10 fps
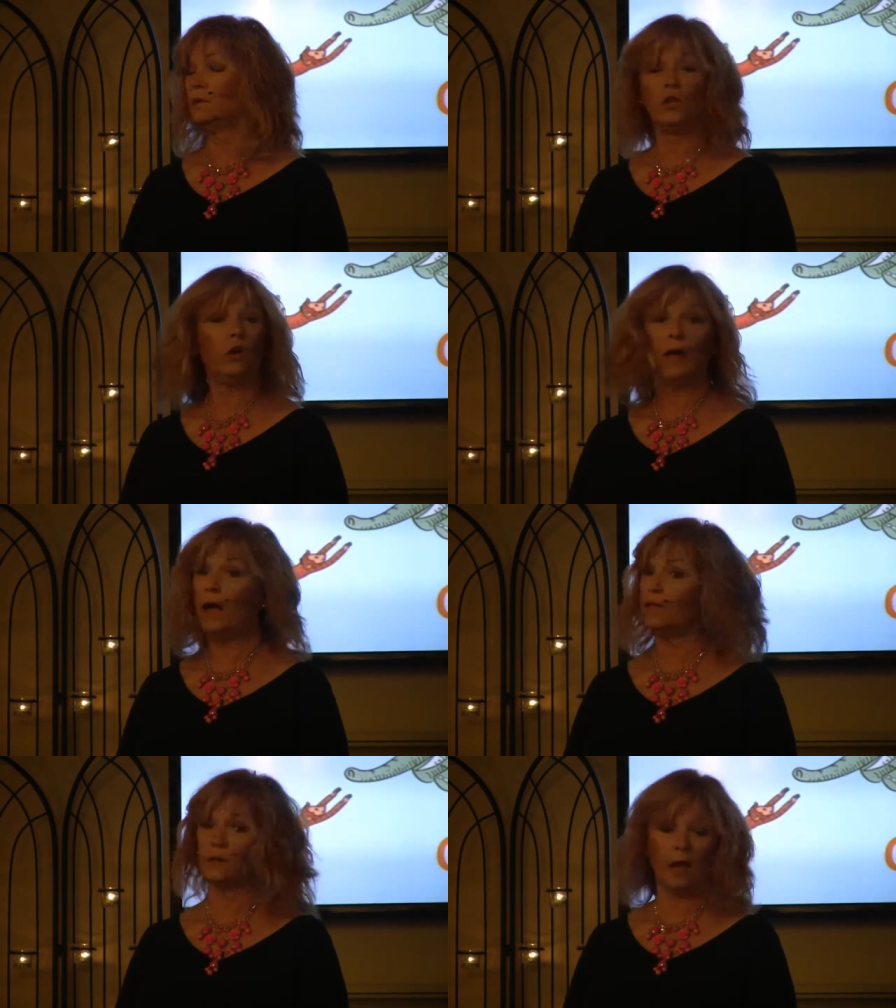You don't
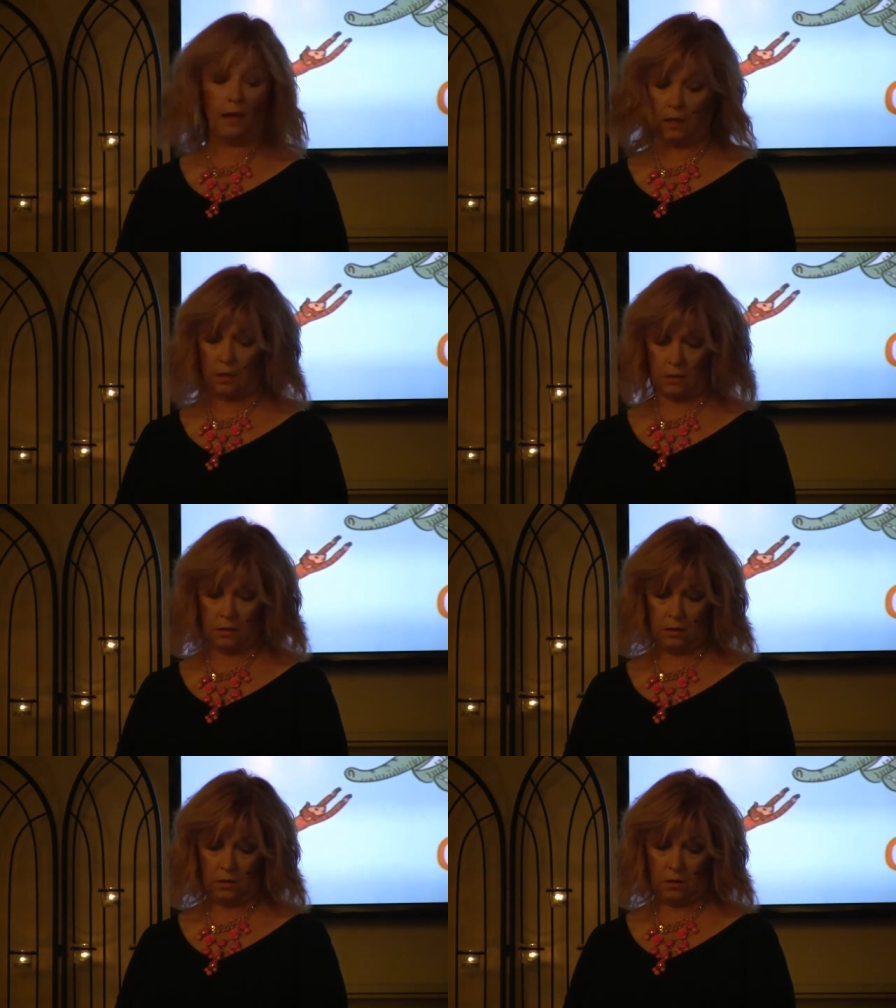have to like it.
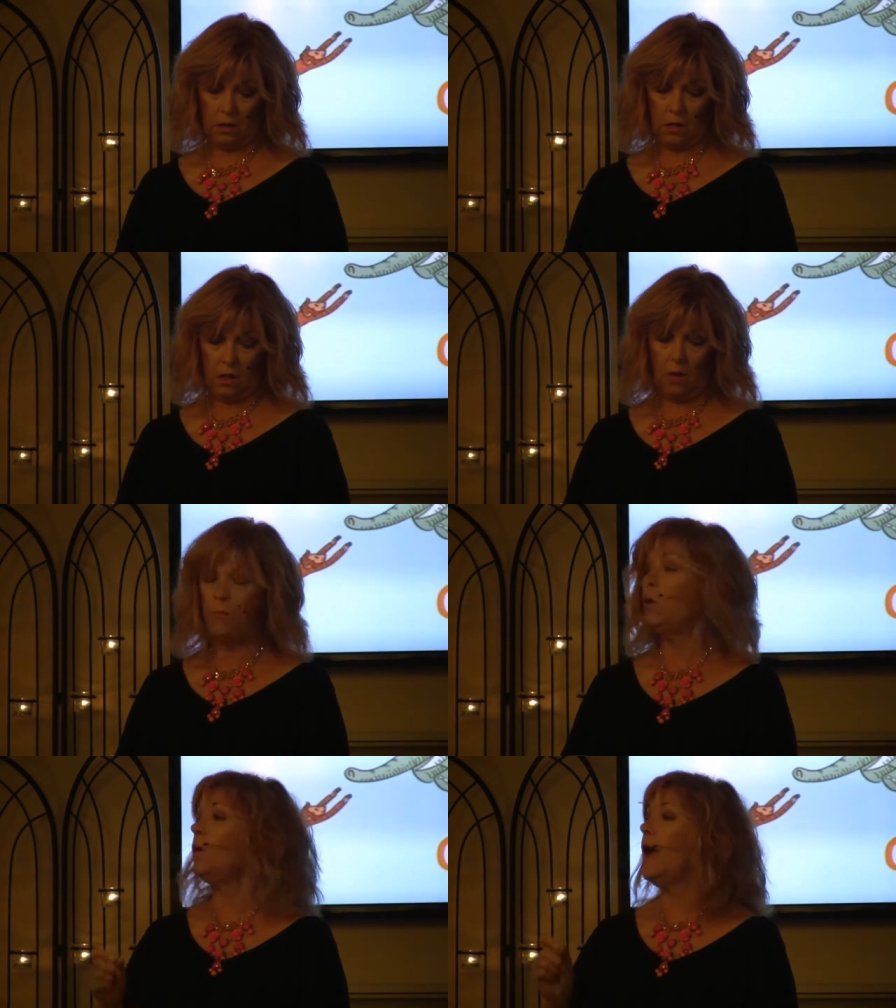
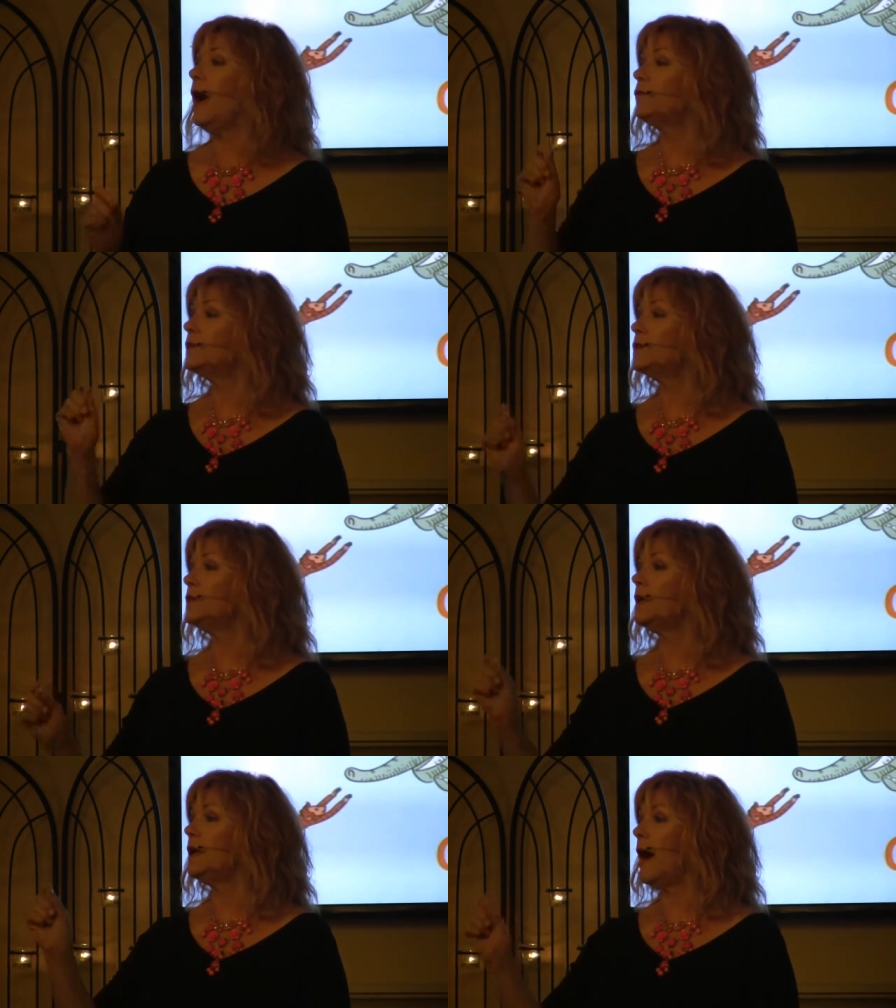But we have to
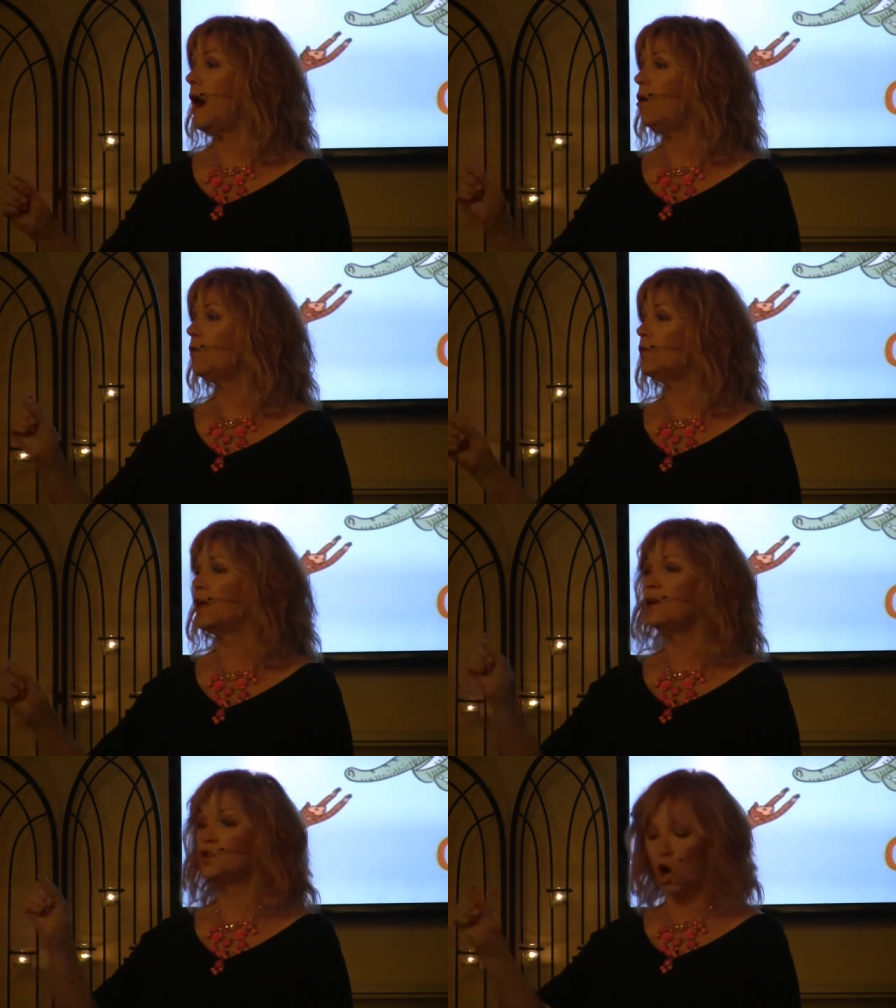see how
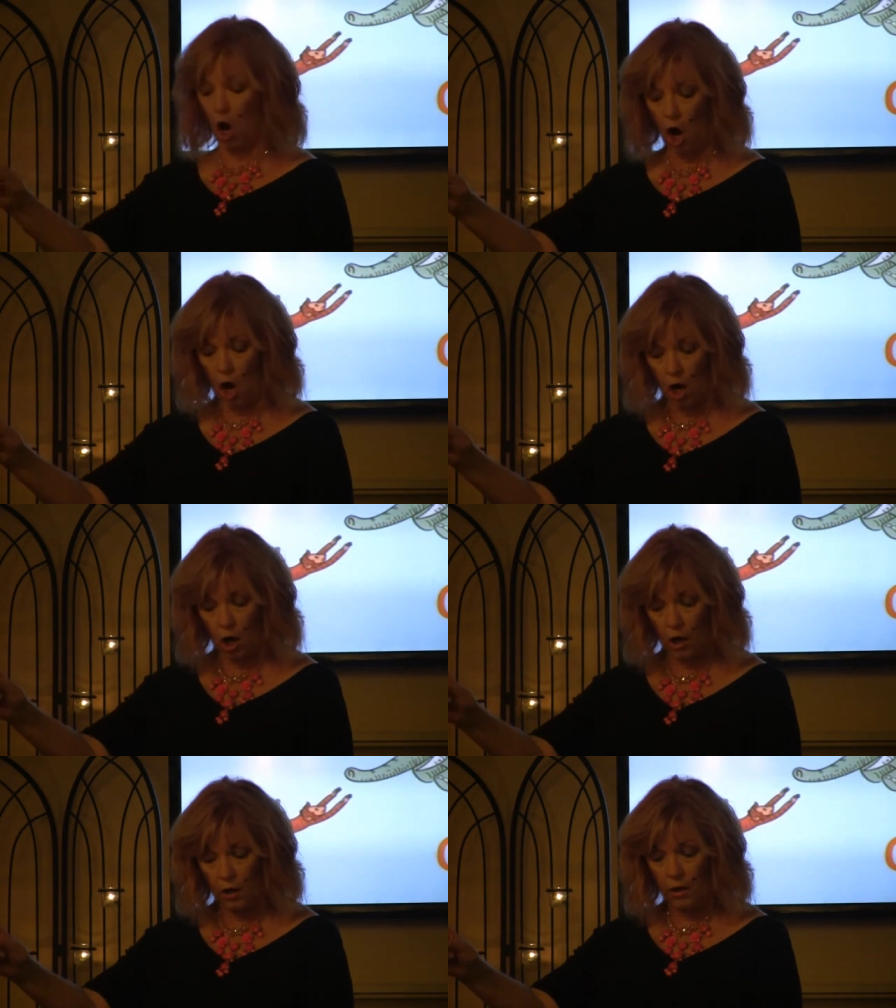things
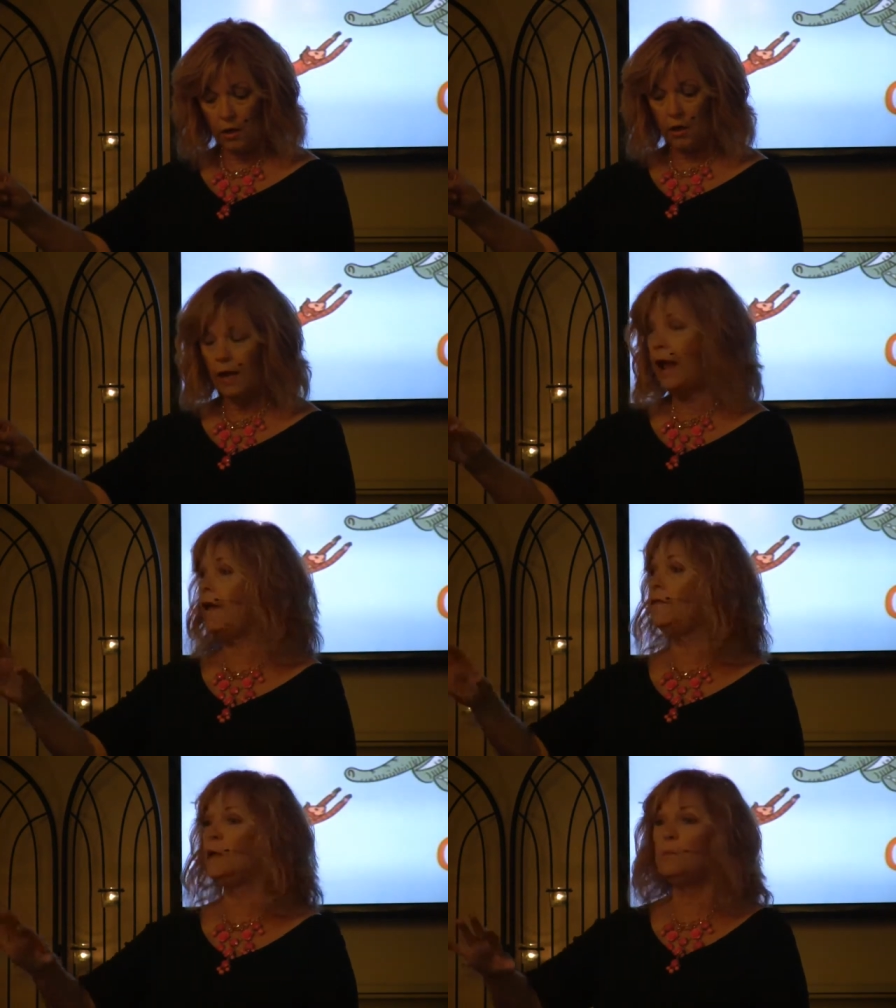are
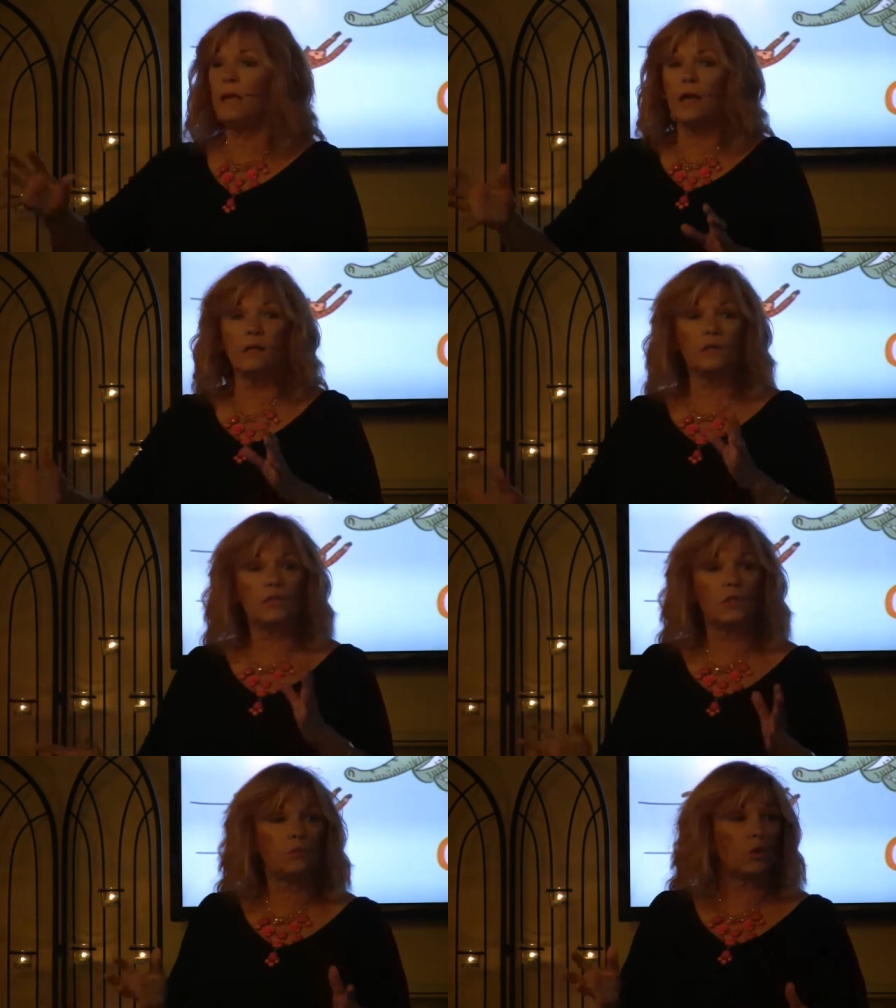and then get into
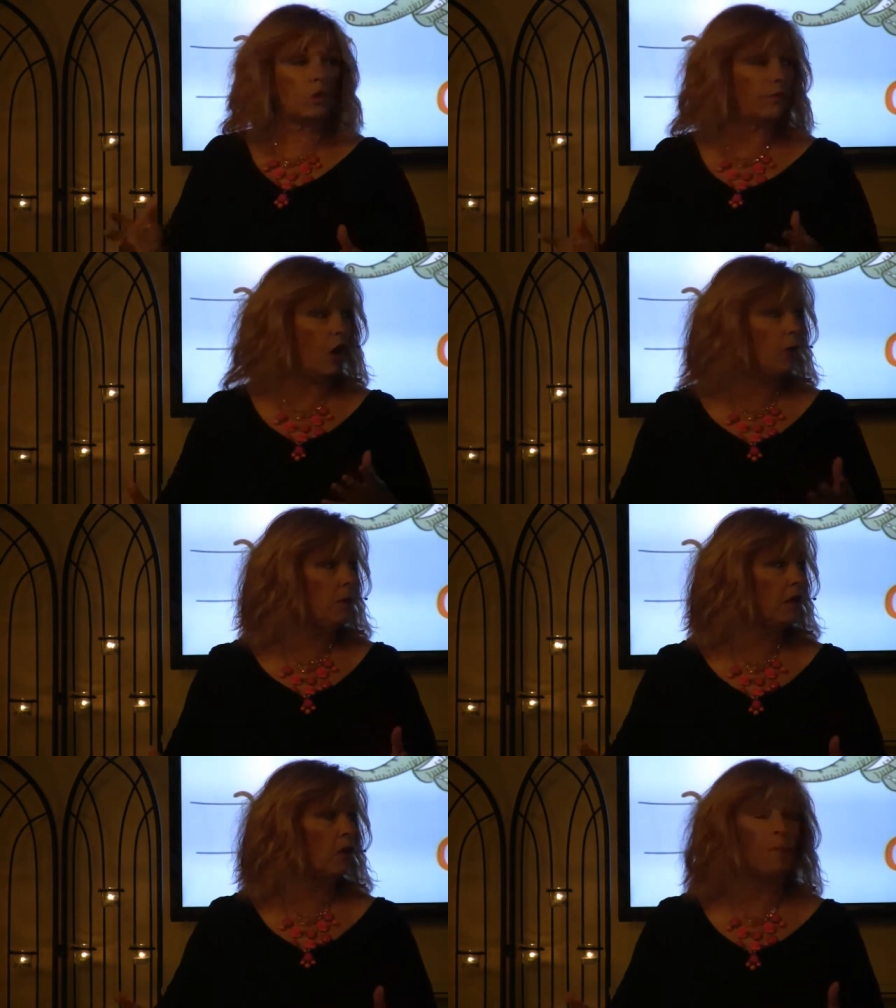some sort of
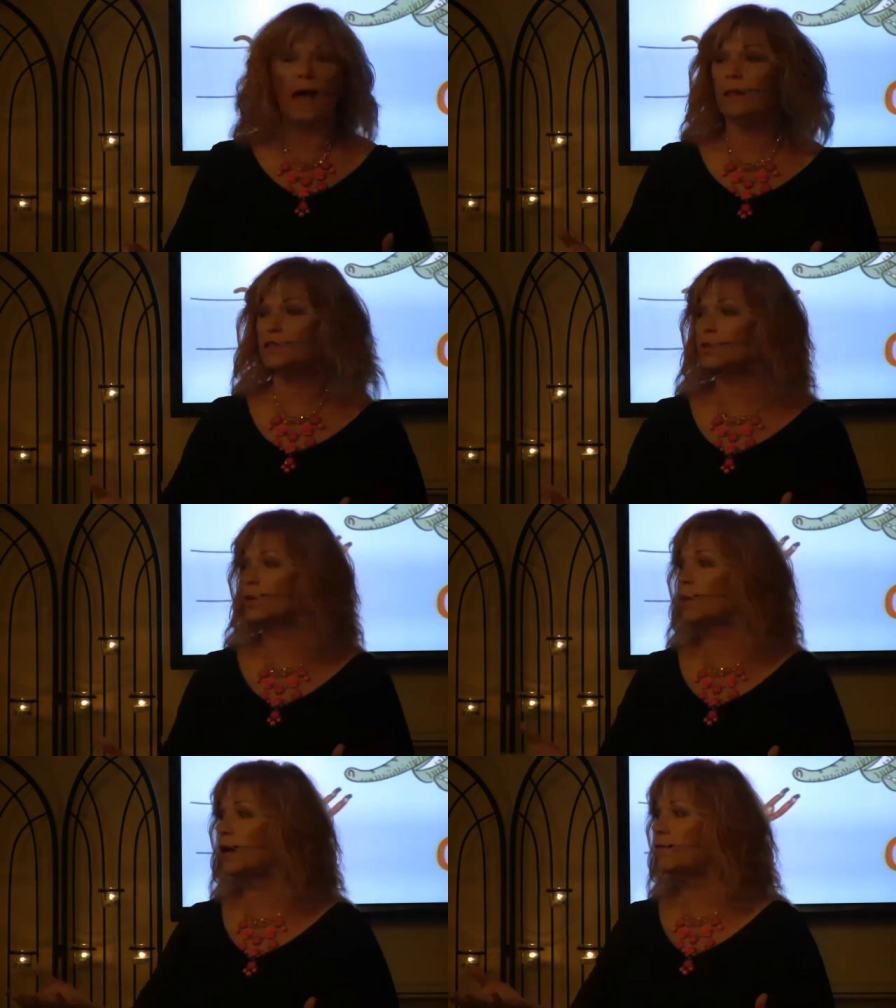harmony or balance
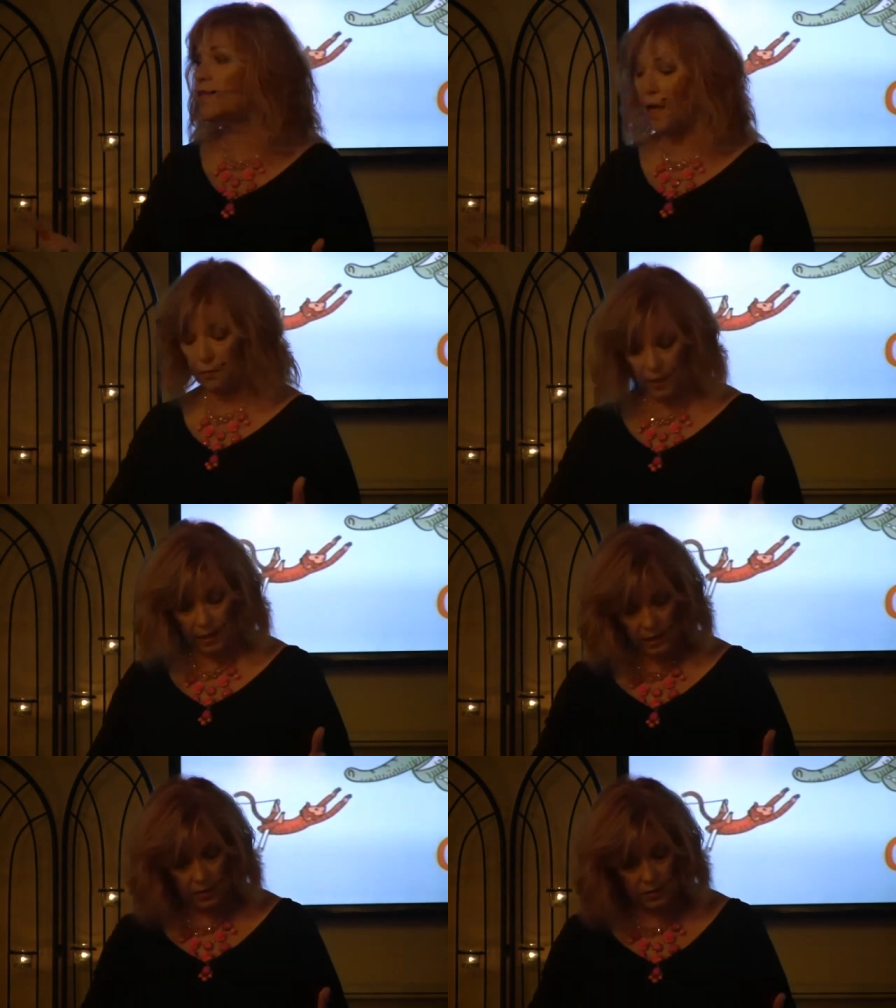with whatever that
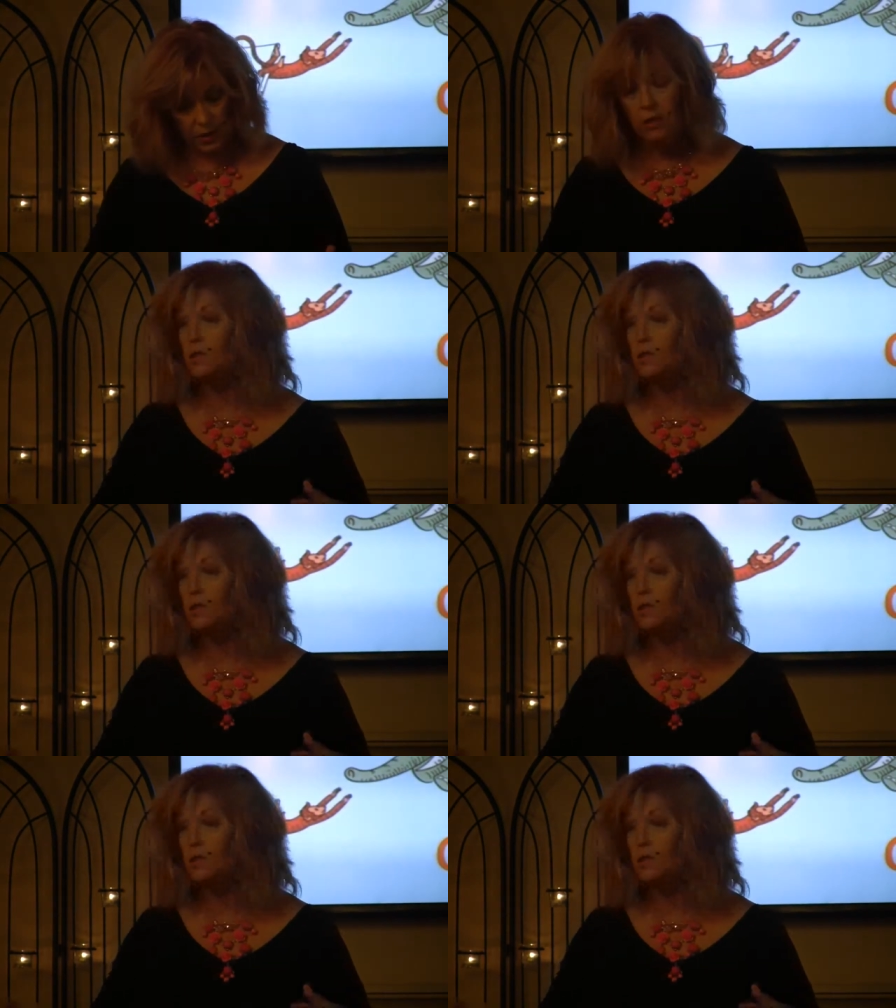thing is.